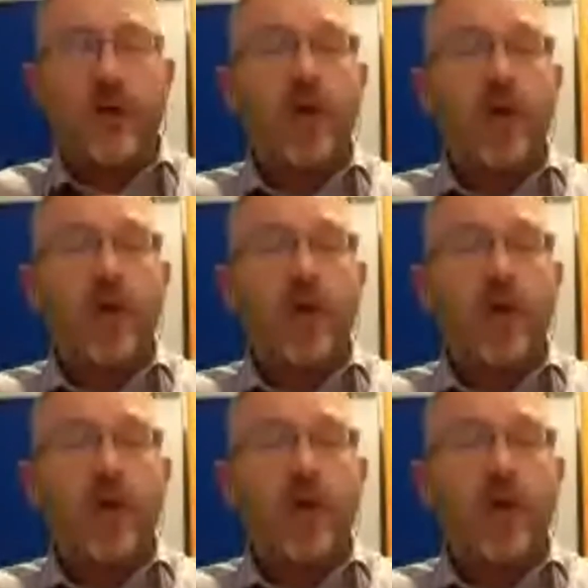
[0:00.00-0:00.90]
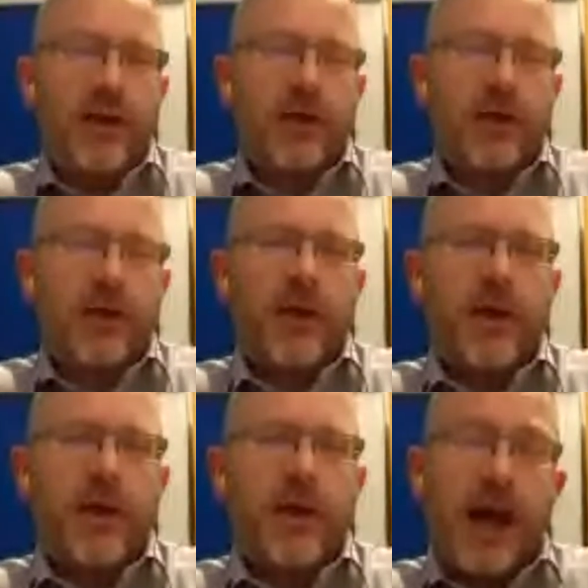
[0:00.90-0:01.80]
But that technology,
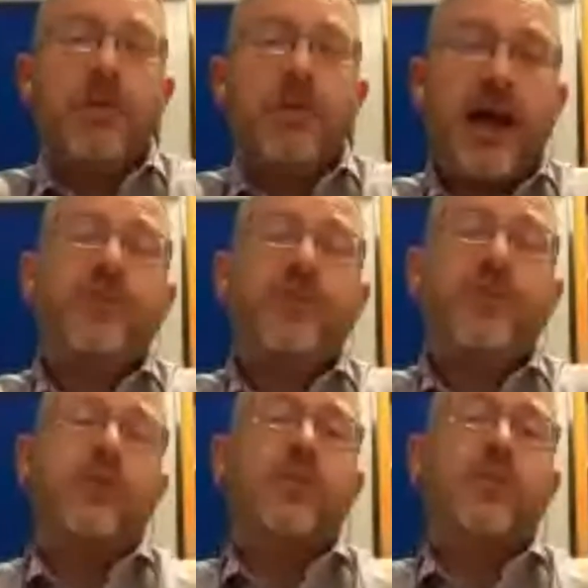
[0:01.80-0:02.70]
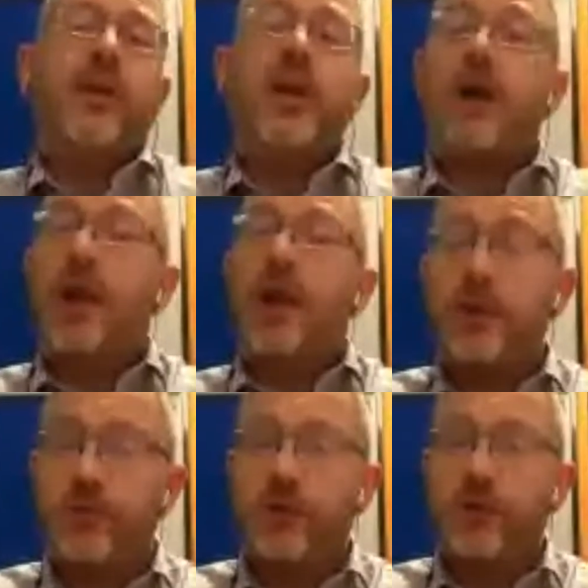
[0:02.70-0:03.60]
I can see it growing. And an
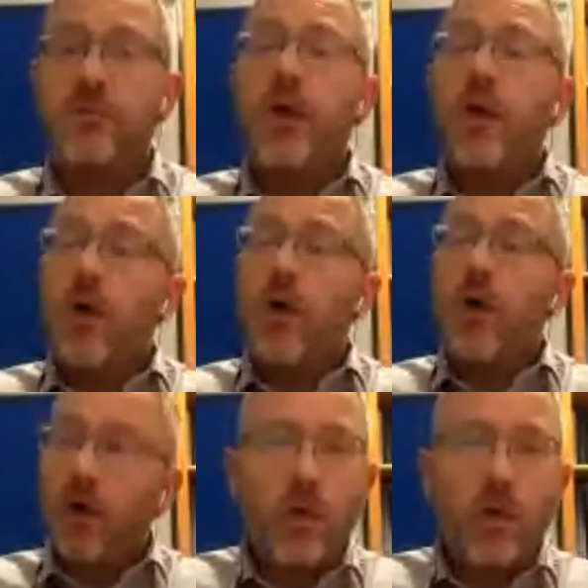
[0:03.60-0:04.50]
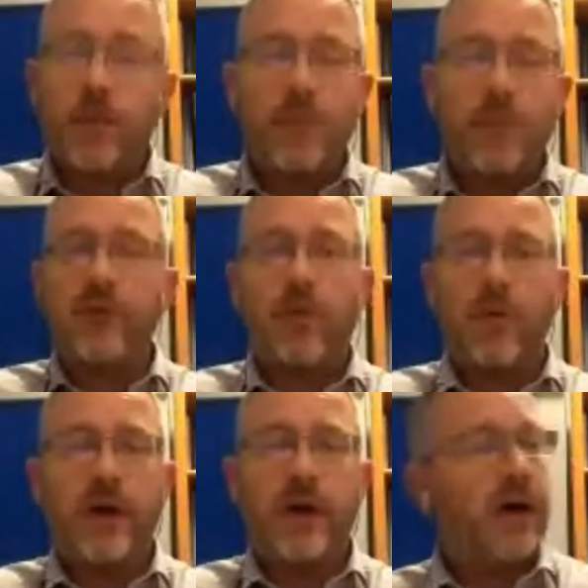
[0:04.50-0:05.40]
application you can see in a classroom or
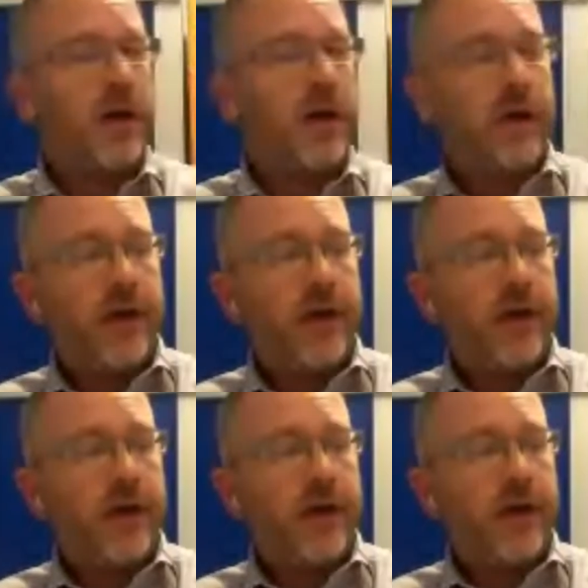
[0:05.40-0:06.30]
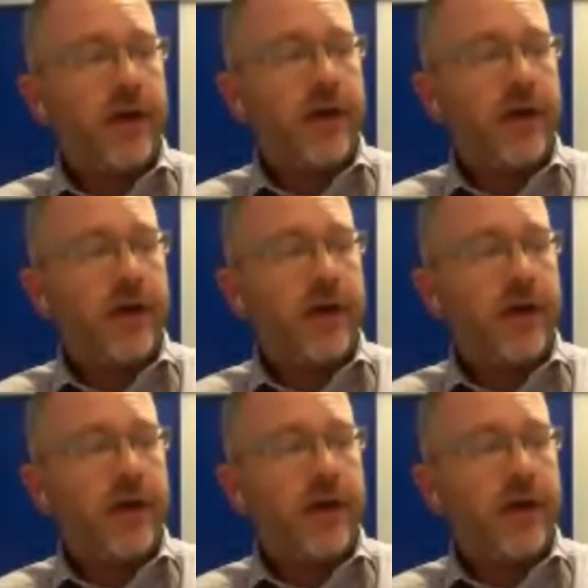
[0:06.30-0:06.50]
in a workplace or wherever